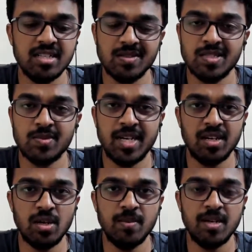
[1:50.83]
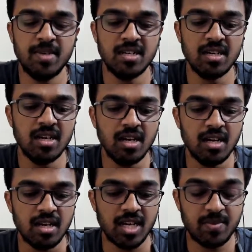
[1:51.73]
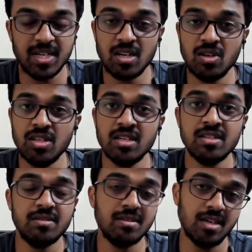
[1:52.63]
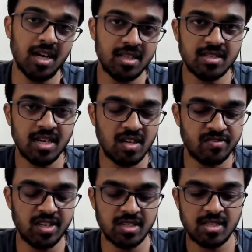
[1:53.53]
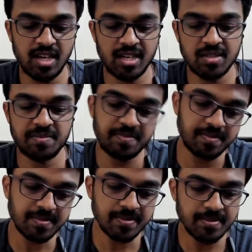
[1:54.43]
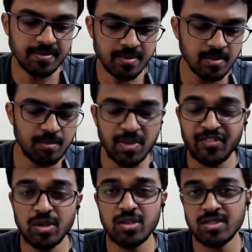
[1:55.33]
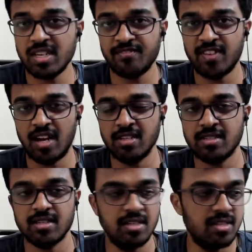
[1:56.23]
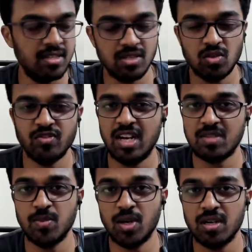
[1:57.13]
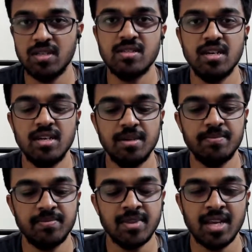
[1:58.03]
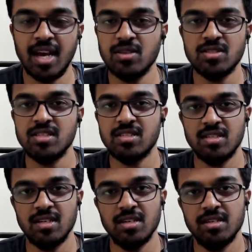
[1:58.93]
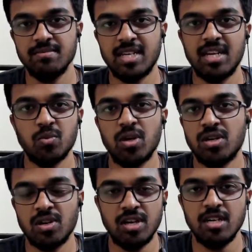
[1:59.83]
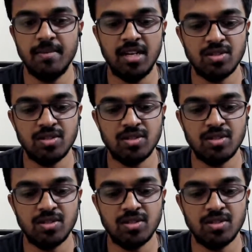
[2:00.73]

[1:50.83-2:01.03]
It's pretty normal. But let me tell you the other side of things. Like before using flask, these two flask bottles, I used to just heat water on demand.